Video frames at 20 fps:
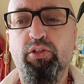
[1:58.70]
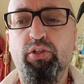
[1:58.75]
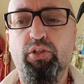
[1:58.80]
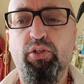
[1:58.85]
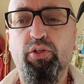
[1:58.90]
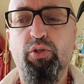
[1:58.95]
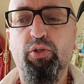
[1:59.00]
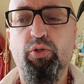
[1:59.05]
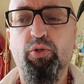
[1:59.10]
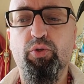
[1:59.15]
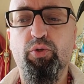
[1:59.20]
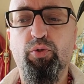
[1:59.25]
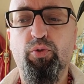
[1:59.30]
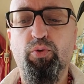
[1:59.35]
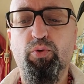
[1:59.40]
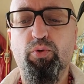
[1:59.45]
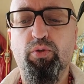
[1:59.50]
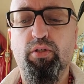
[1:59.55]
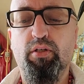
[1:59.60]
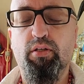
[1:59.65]

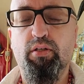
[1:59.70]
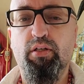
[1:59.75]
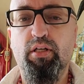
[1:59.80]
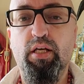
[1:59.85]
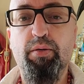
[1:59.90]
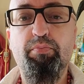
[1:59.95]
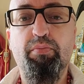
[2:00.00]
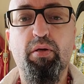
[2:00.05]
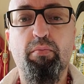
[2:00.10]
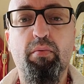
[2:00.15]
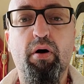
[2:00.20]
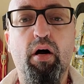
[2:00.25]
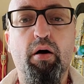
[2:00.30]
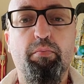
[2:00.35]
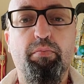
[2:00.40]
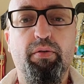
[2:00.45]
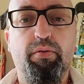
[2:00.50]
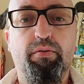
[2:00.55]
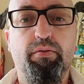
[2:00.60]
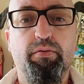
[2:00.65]
to keep them
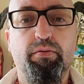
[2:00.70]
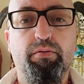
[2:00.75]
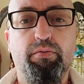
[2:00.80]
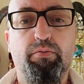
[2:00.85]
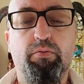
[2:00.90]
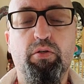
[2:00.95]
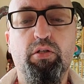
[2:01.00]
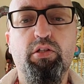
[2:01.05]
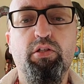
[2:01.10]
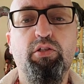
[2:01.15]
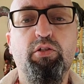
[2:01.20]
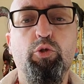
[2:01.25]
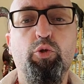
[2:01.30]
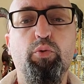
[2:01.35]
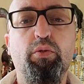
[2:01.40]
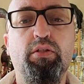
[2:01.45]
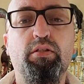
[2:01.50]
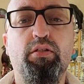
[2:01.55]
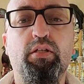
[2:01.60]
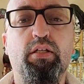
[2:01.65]
up? What are you
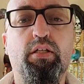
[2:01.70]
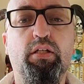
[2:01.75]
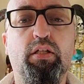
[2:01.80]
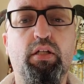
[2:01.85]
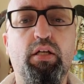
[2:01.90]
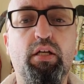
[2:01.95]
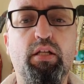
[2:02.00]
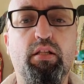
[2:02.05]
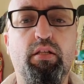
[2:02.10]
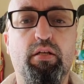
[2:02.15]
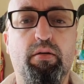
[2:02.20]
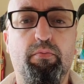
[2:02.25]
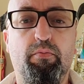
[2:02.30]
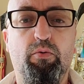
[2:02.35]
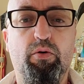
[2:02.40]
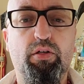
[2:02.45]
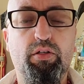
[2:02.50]
doing to clean them? What are